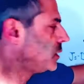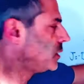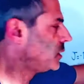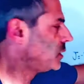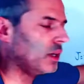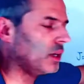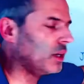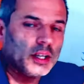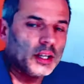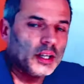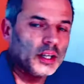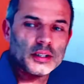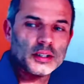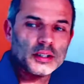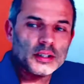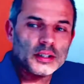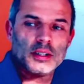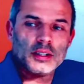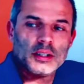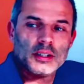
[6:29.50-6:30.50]
getting water
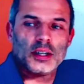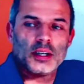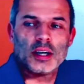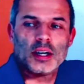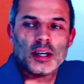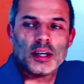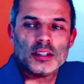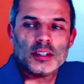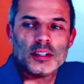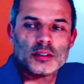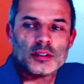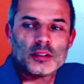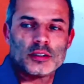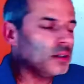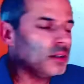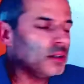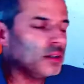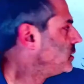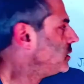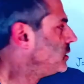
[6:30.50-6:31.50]
through our
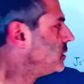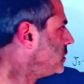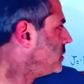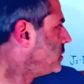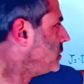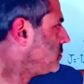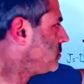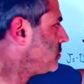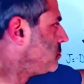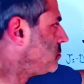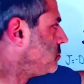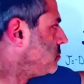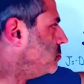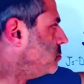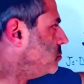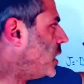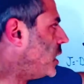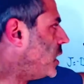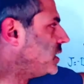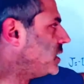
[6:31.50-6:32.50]
polymer, but in this
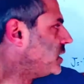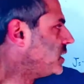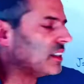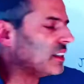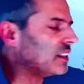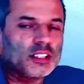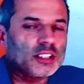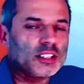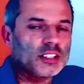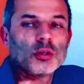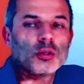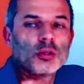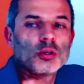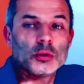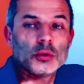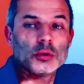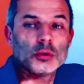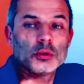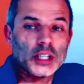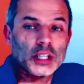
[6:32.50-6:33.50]
case, the rate
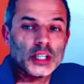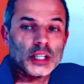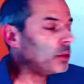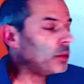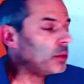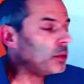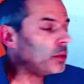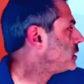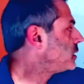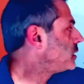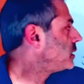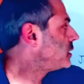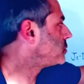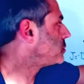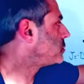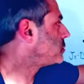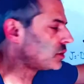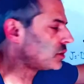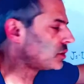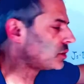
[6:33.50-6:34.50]
is comparatively
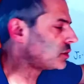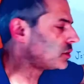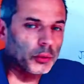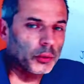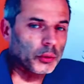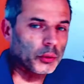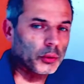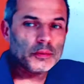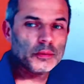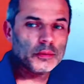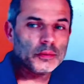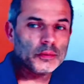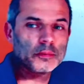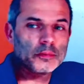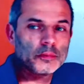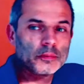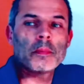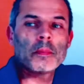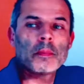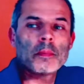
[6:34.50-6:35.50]
low.
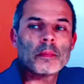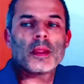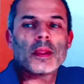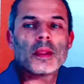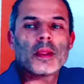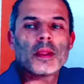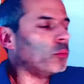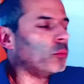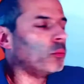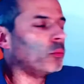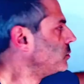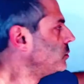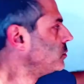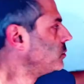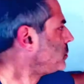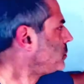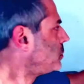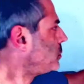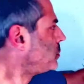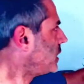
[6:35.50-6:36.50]
So we need to
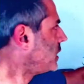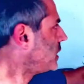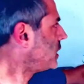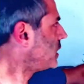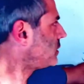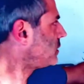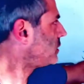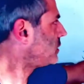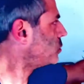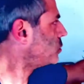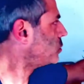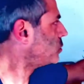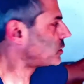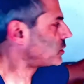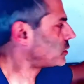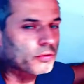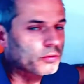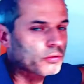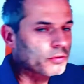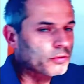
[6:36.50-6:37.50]
look at
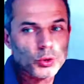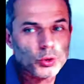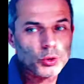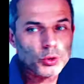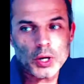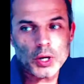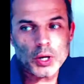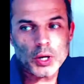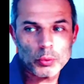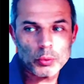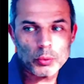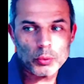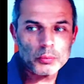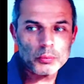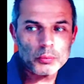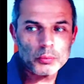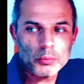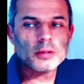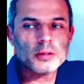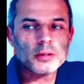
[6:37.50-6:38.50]
what D is
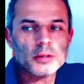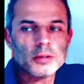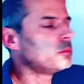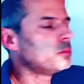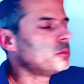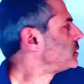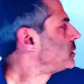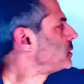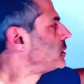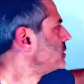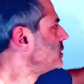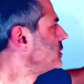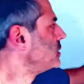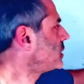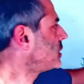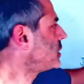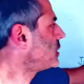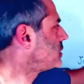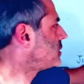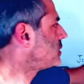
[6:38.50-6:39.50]
because
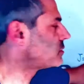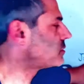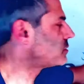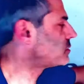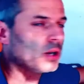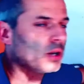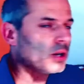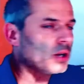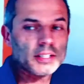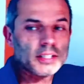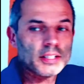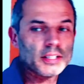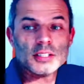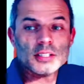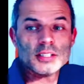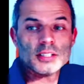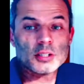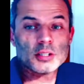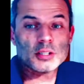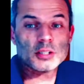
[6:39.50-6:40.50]
unless D is
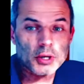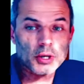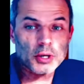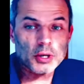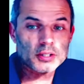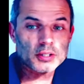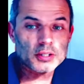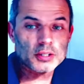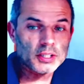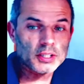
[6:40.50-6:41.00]
zero,